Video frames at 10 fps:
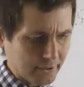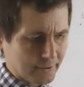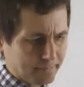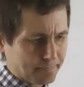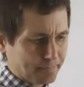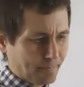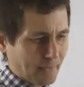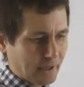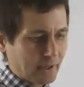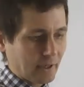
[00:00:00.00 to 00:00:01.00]
is.
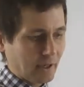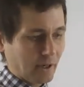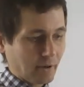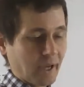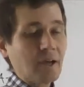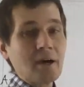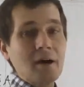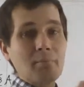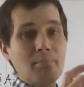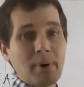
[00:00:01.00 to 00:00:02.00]
Okay,
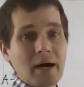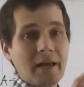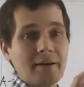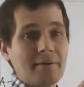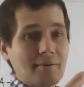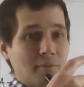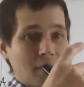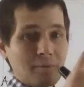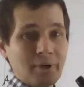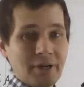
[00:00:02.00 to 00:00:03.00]
but
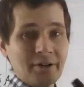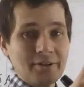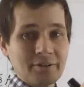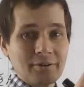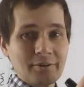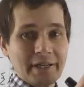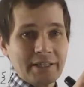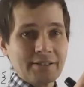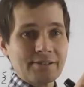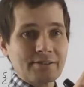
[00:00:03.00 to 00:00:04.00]
what we're going to do
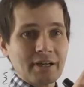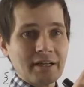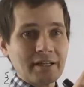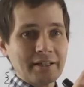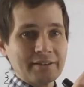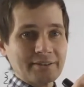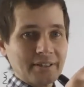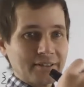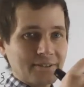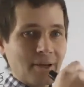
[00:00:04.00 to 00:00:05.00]
is
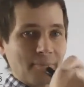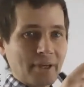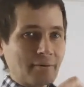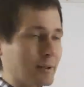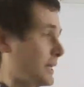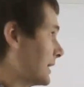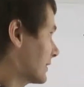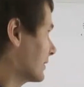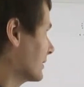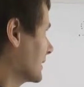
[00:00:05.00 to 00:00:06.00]
something
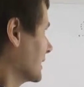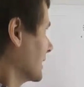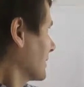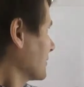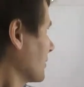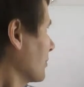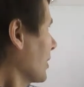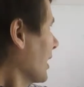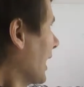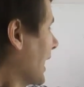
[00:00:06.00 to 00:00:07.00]
related. So
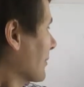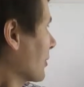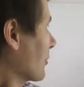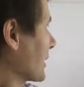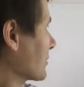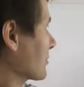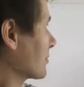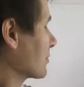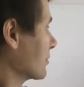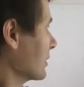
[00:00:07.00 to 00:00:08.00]
I'm going
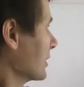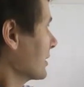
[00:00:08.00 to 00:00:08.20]
to